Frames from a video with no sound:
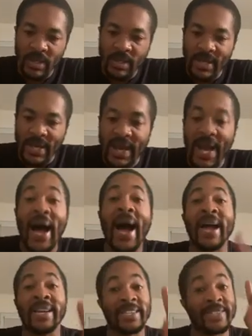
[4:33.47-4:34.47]

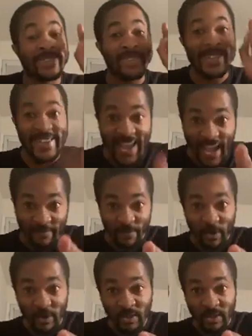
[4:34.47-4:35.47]
I is
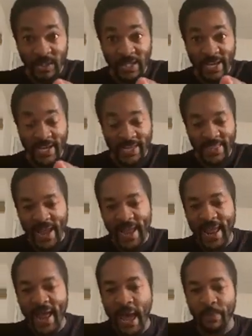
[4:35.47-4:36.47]
never letting that
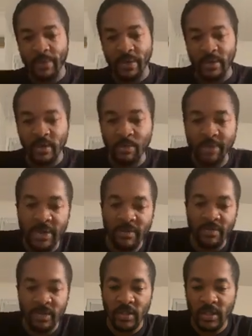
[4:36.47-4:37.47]
happen, the
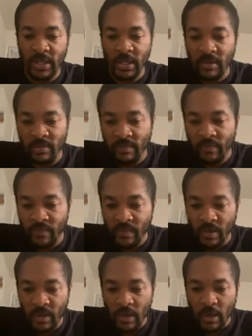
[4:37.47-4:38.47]
BFG said.
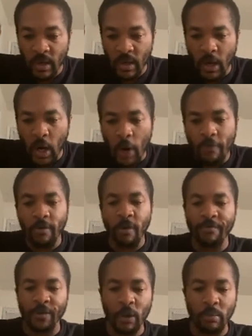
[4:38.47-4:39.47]
For a
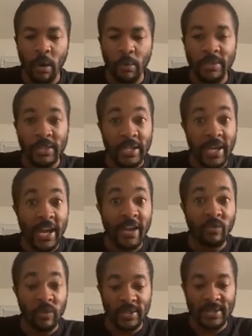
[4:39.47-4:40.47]
few moments the
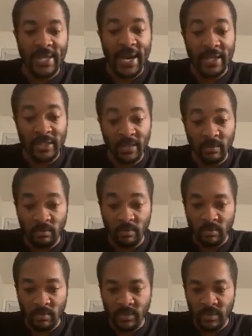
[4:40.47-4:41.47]
cave was silent.
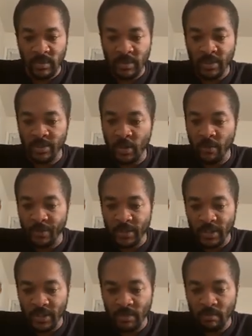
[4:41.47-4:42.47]
Then Sophie
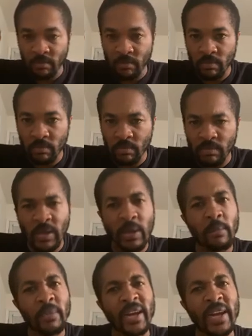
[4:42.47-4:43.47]
said,
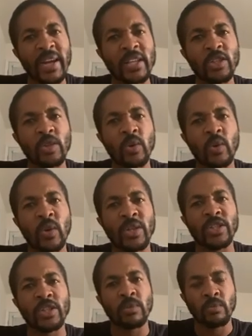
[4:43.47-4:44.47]
May I ask you a
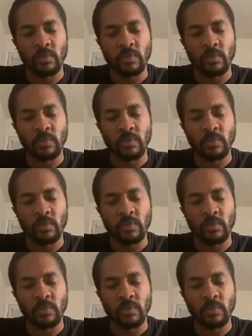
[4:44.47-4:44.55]
question?